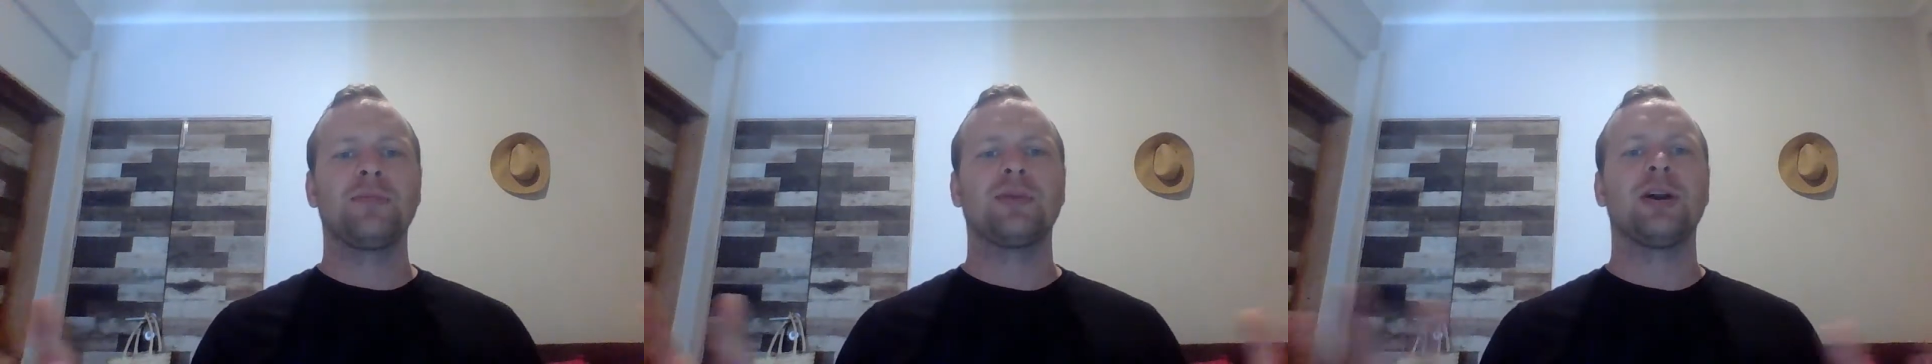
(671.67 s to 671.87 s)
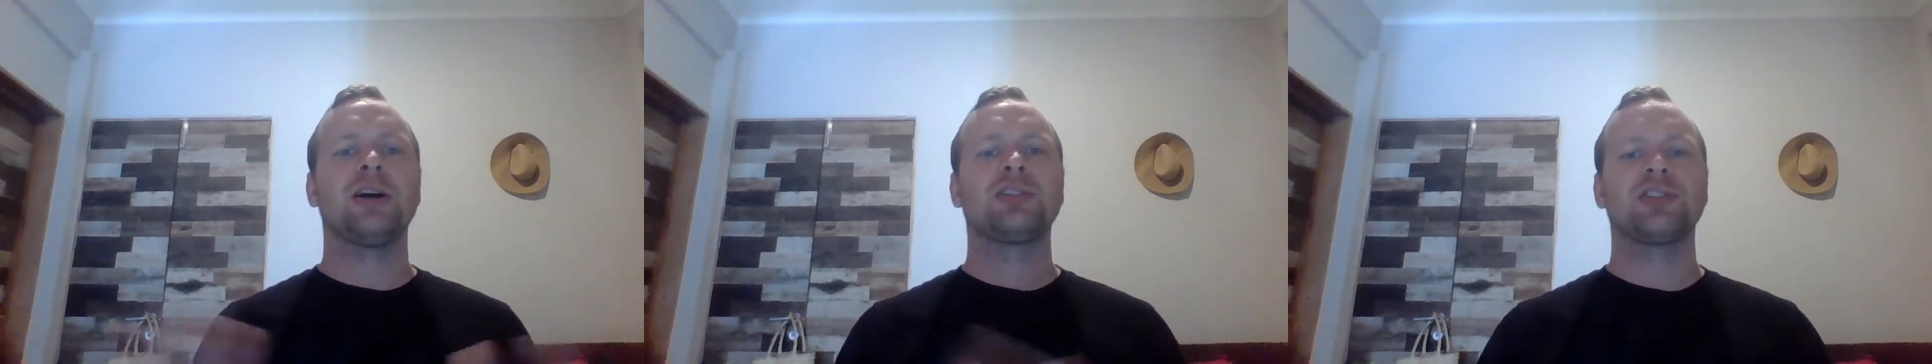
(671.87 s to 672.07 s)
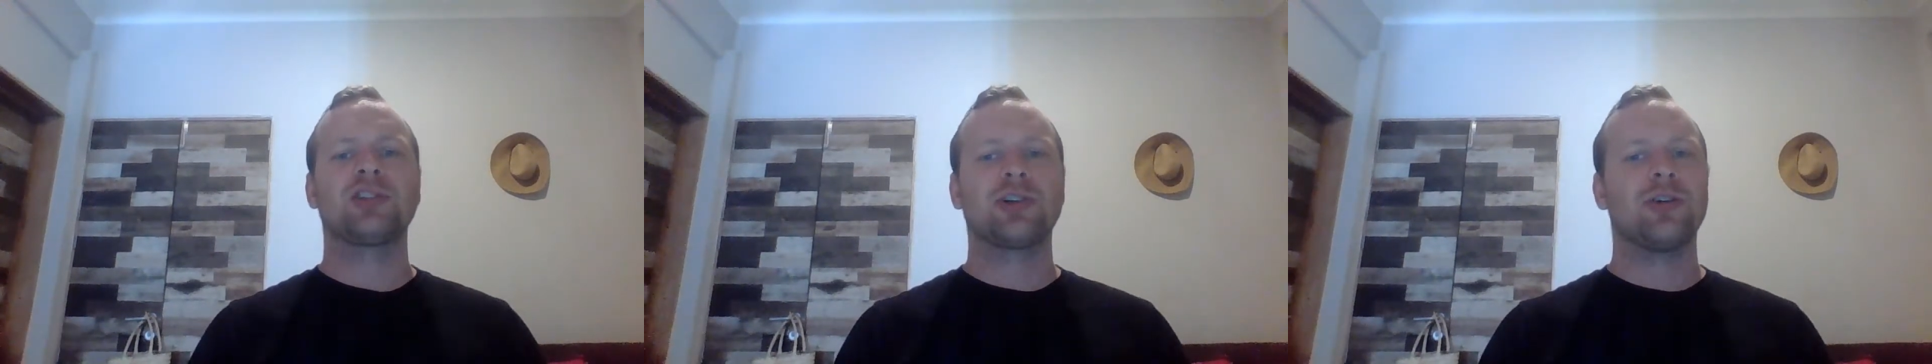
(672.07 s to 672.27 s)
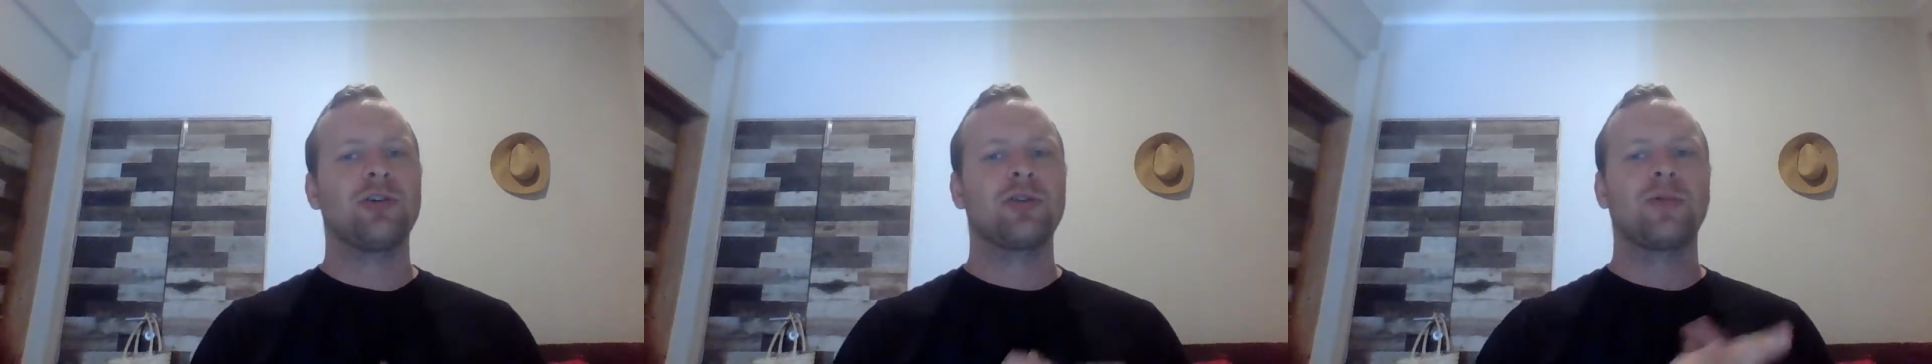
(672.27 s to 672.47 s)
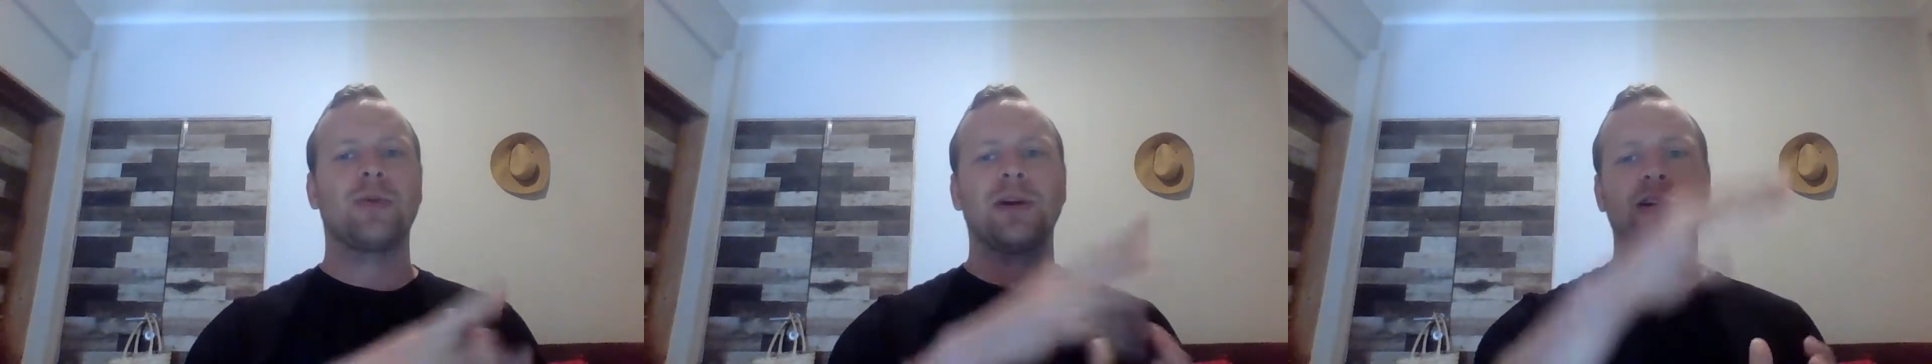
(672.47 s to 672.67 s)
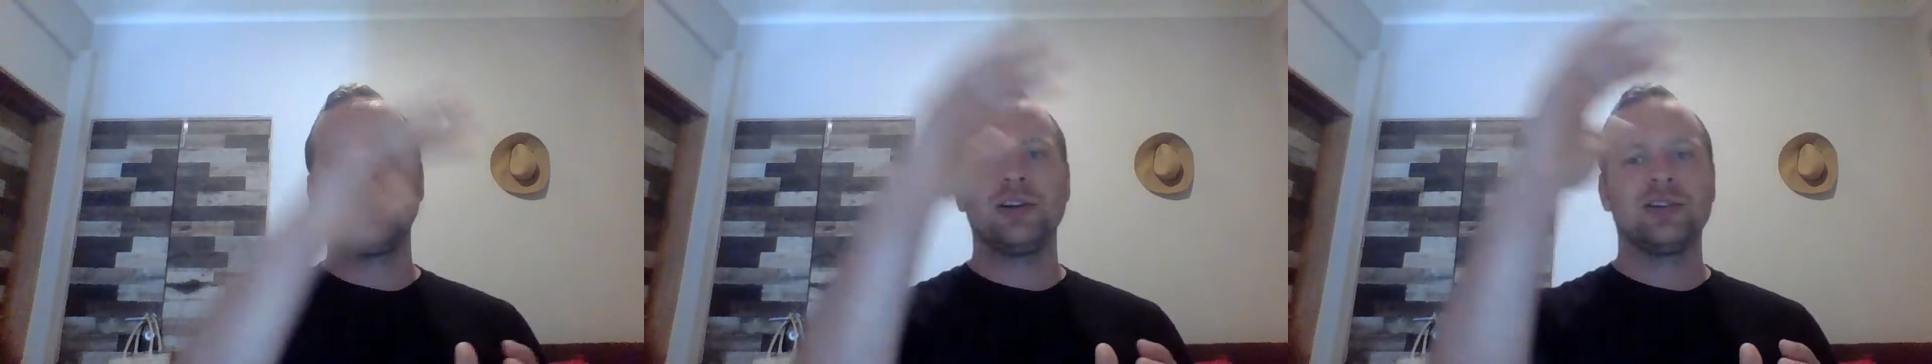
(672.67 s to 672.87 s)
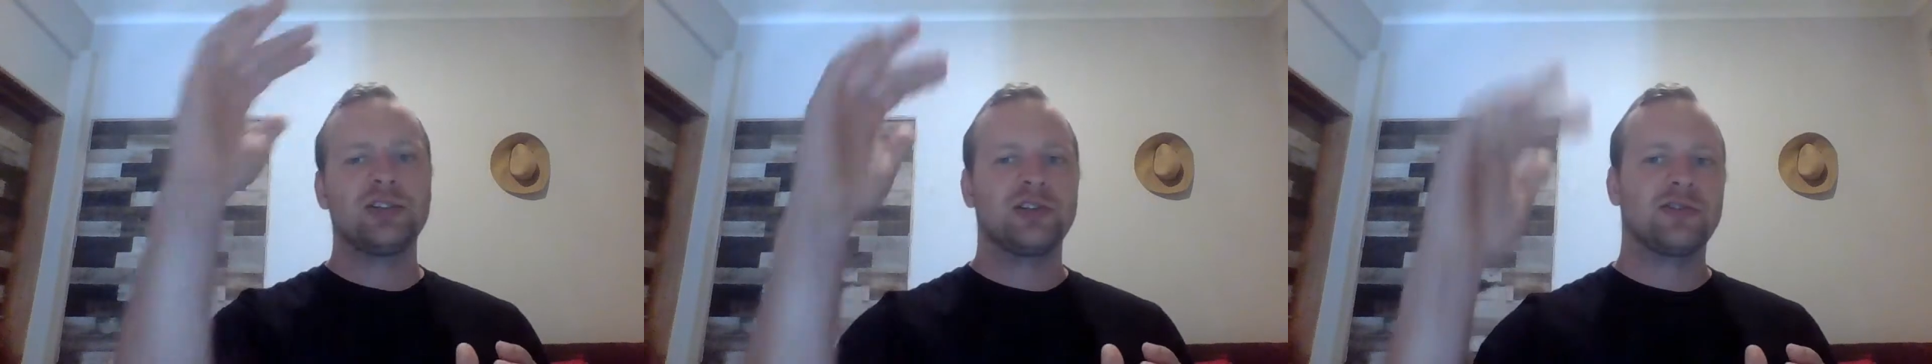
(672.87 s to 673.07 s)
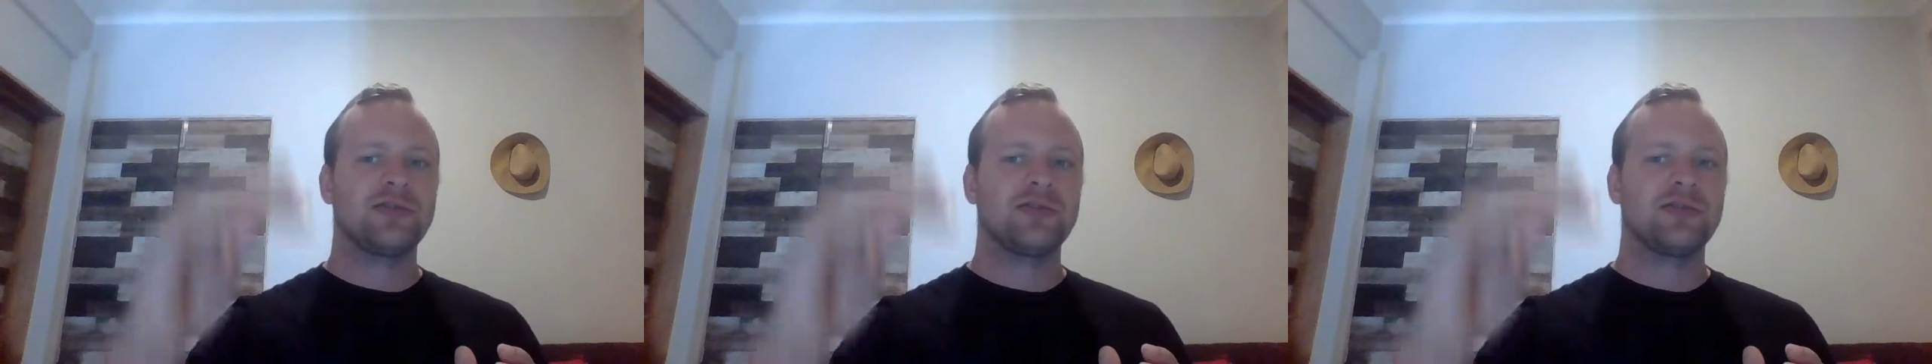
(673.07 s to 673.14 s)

brushstroke where you're just